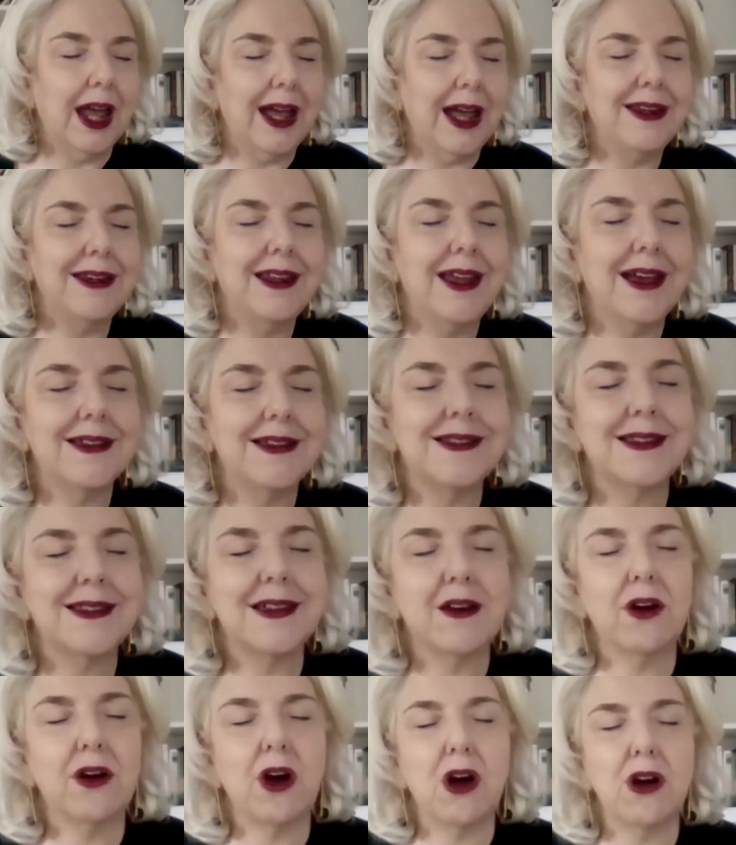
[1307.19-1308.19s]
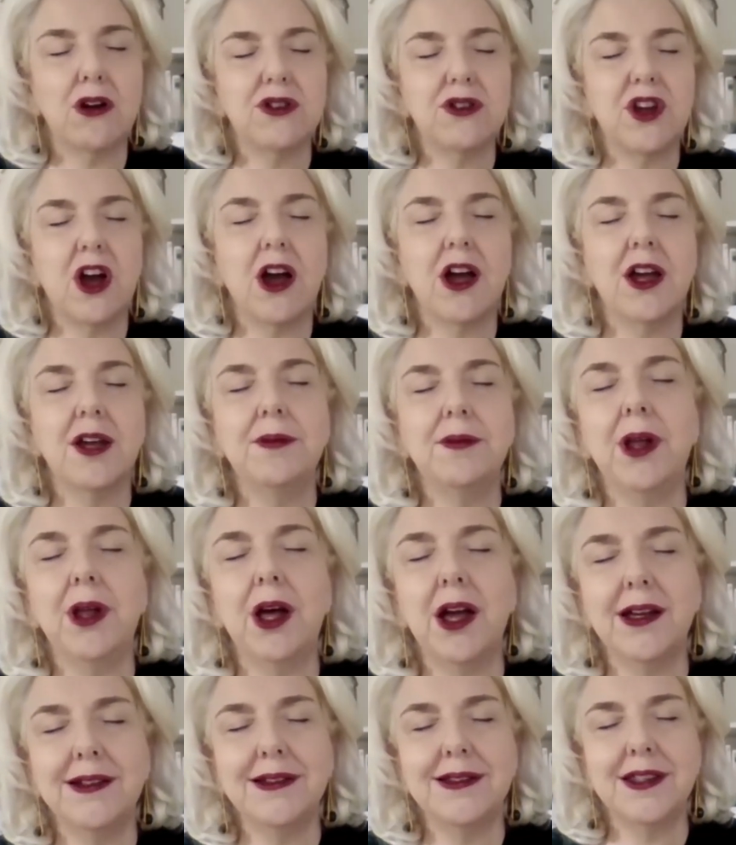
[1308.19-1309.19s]
and yes, there are
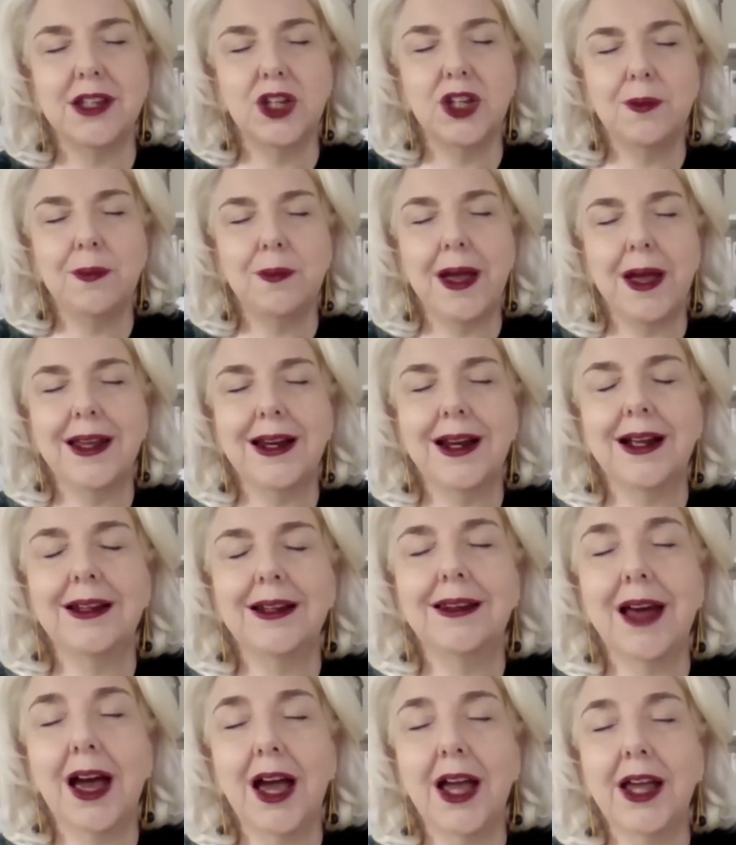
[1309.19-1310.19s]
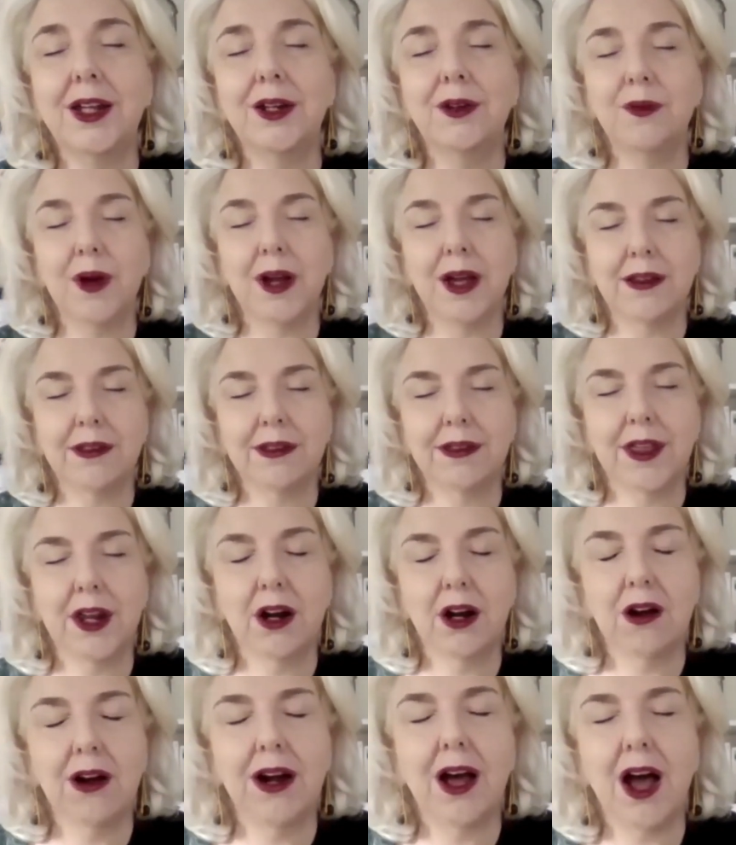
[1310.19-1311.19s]
timelines that you might align with that
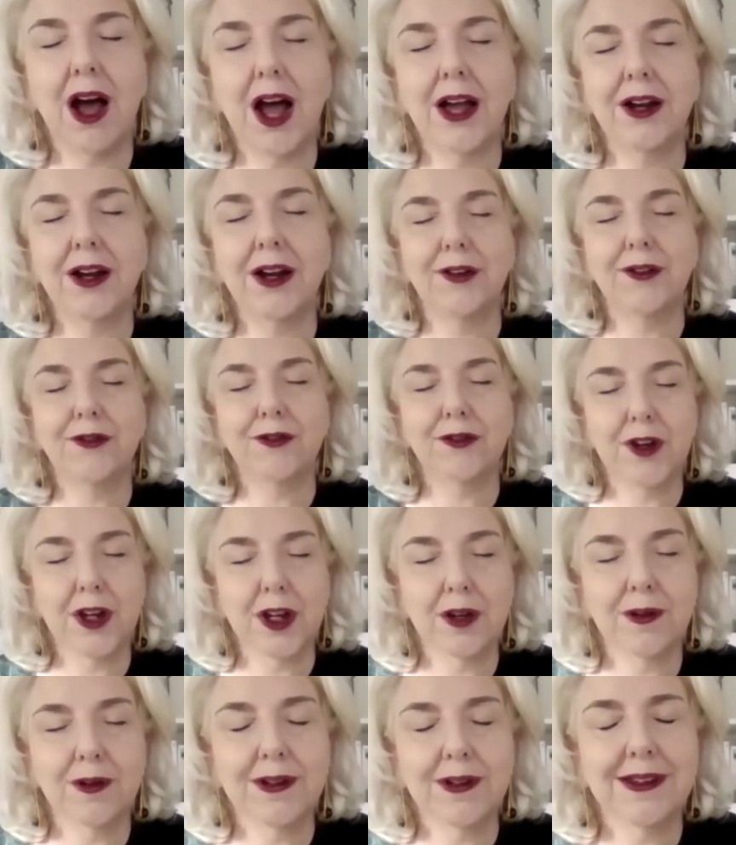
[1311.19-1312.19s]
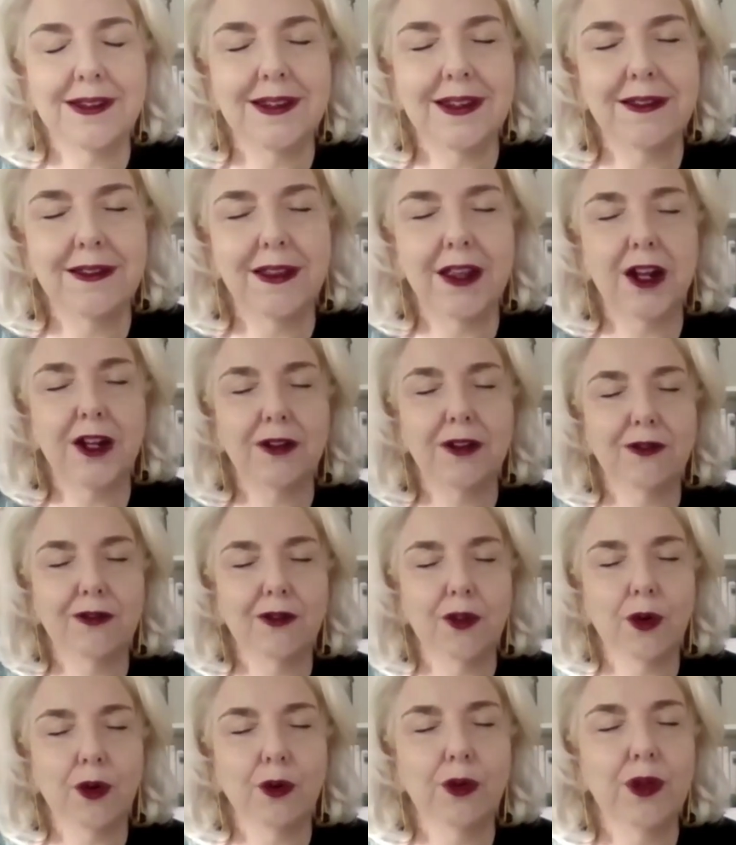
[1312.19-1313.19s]
are at a higher frequency that
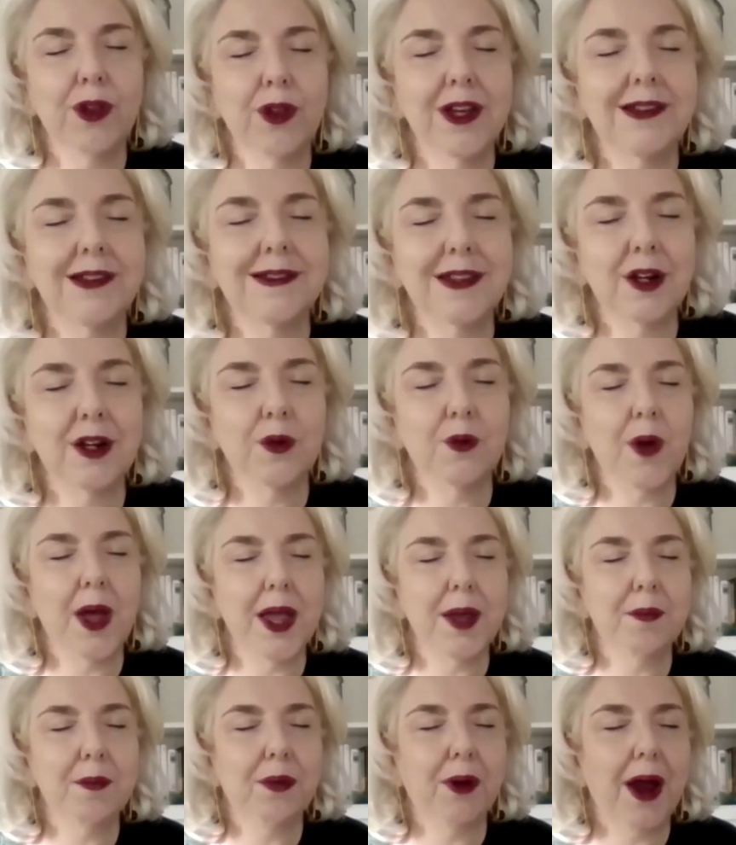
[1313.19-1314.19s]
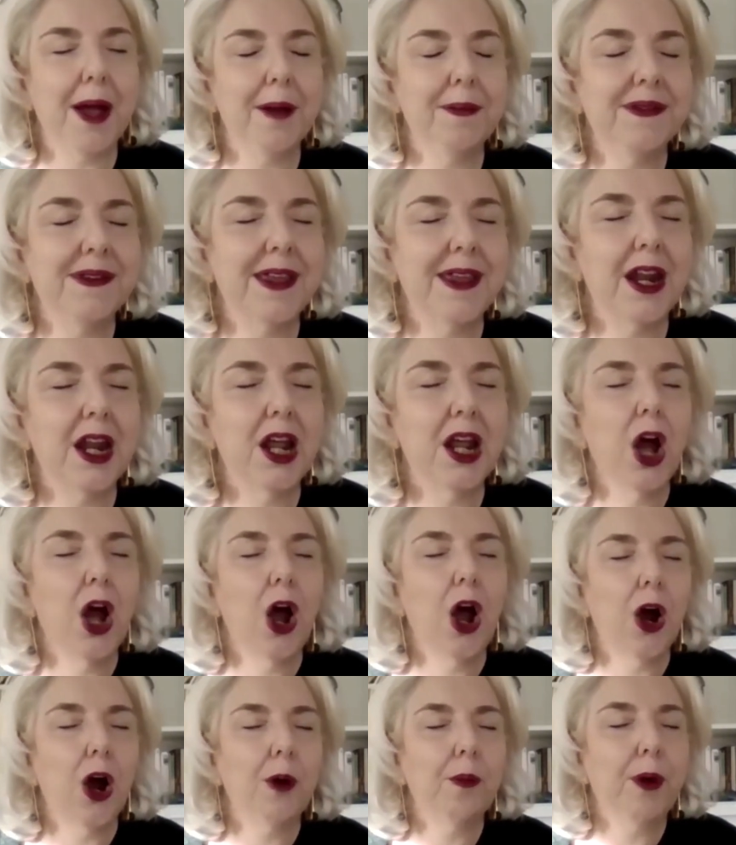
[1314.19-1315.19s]
unfold things in a way perhaps that
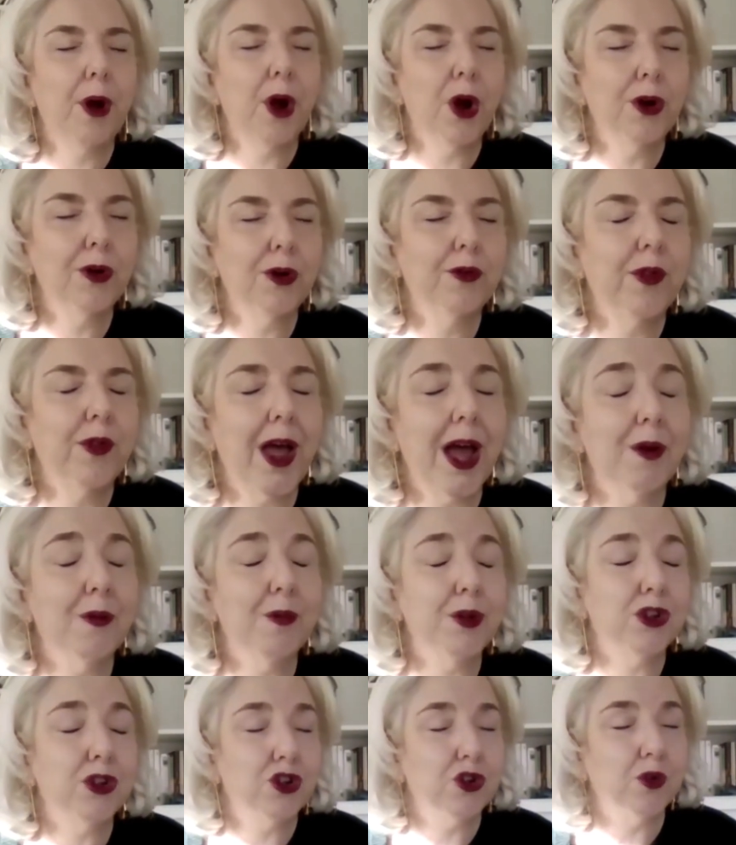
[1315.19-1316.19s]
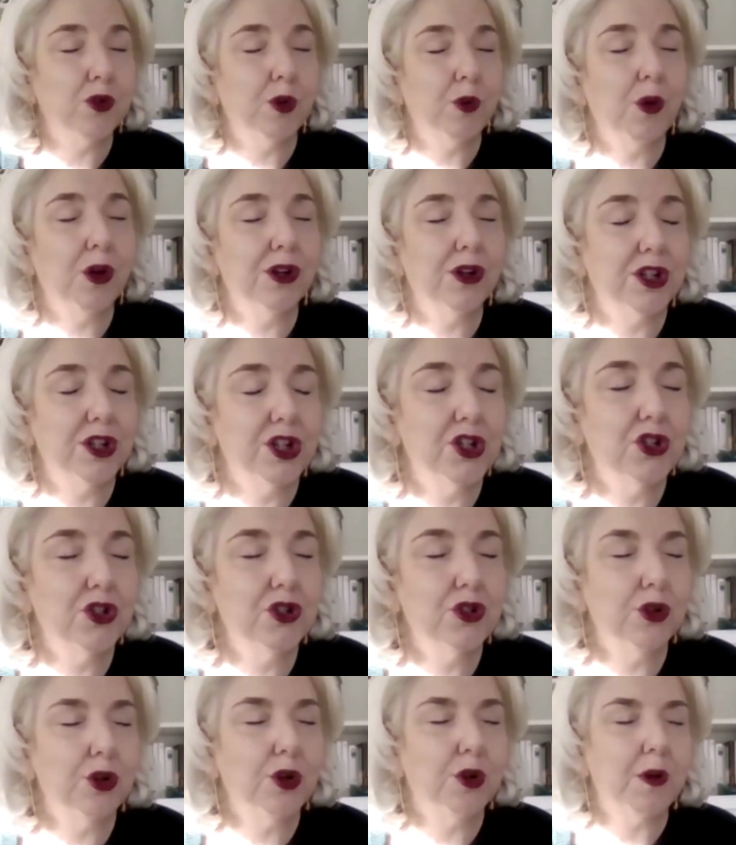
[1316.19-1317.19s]
are part of that which you are wanting
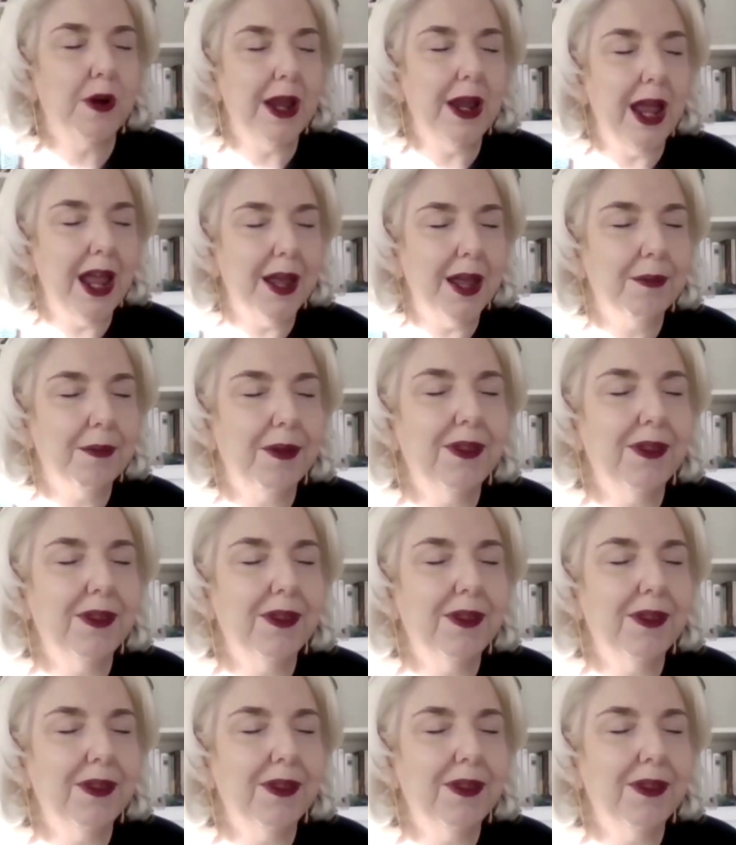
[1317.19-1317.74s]
to create.